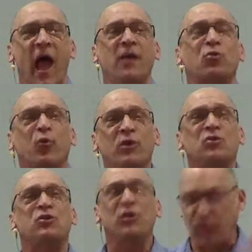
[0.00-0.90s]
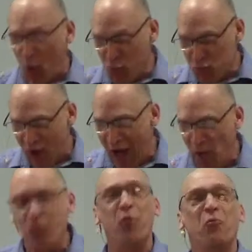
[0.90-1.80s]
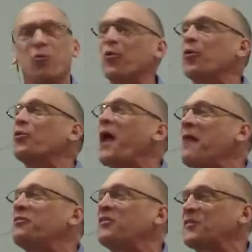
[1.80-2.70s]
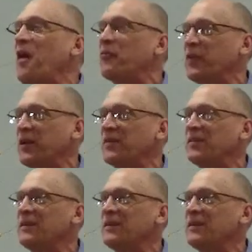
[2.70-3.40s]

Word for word: and Christians around the world have discovered it.